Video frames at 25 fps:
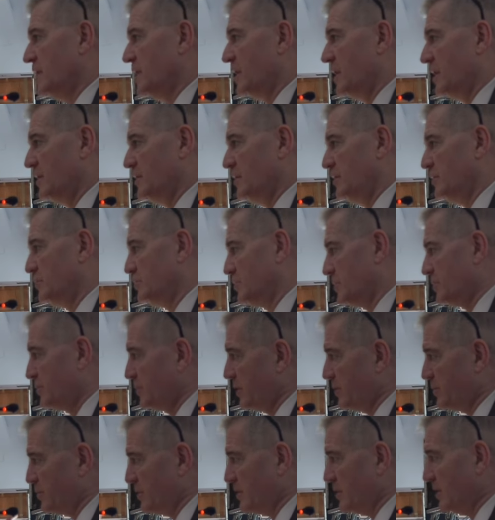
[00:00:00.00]
And you were the
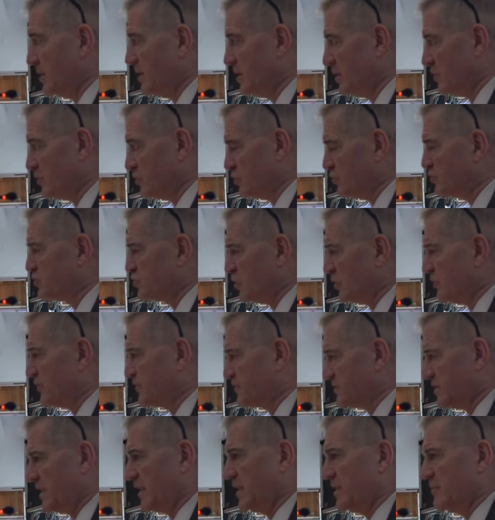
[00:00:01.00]
people two,
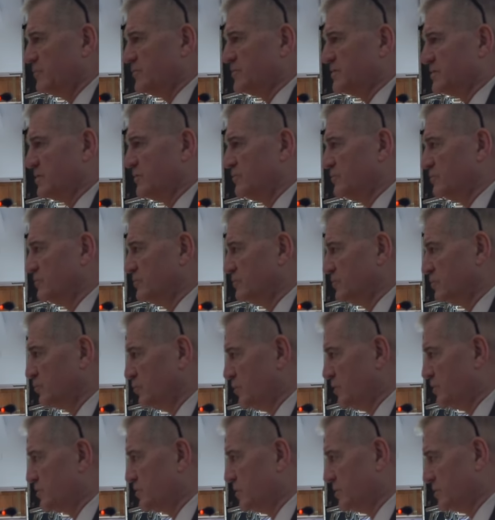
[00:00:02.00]
12 times. And
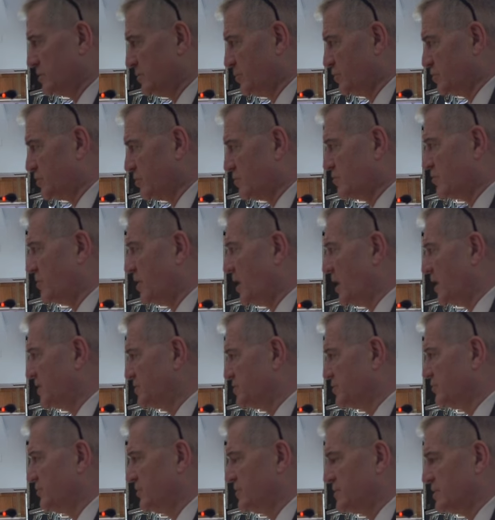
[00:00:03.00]
we talked about the
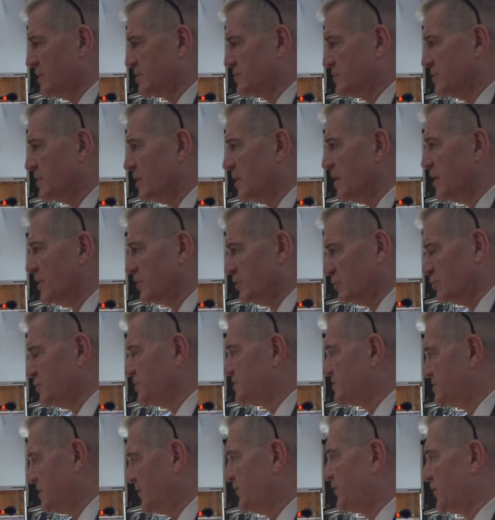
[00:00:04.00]
crash and recession. There
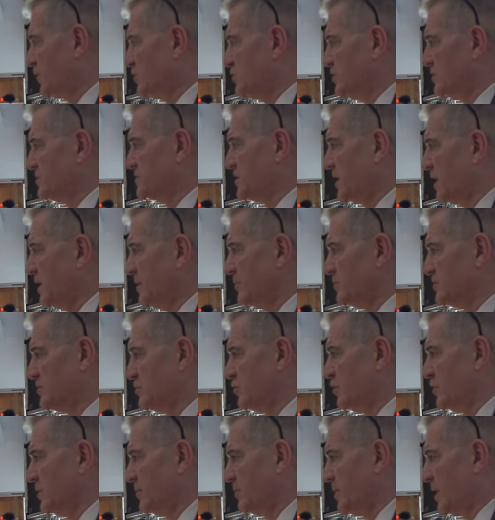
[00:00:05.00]
was difficult times
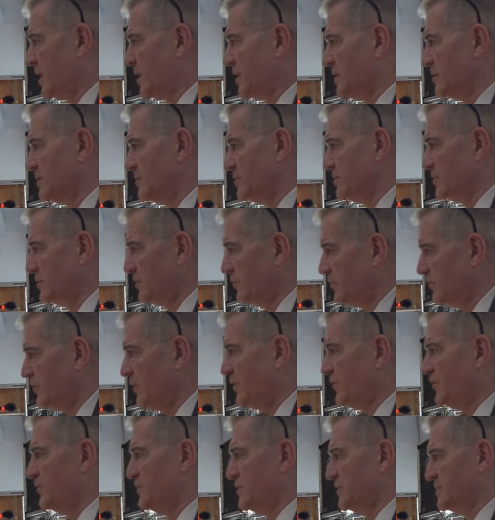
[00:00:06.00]
going back. The
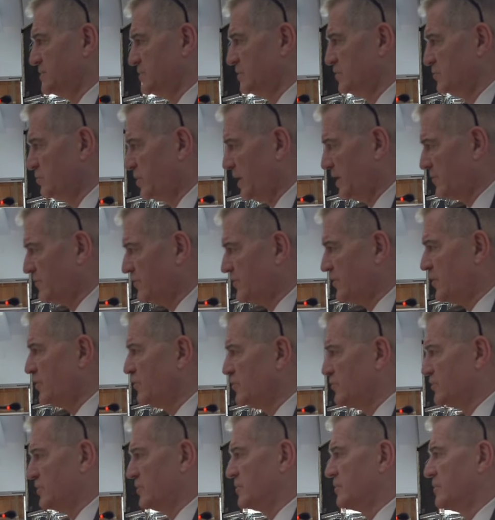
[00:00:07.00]
50s and back
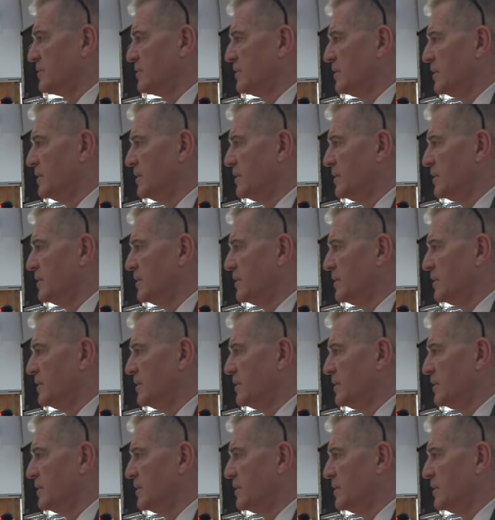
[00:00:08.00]
further.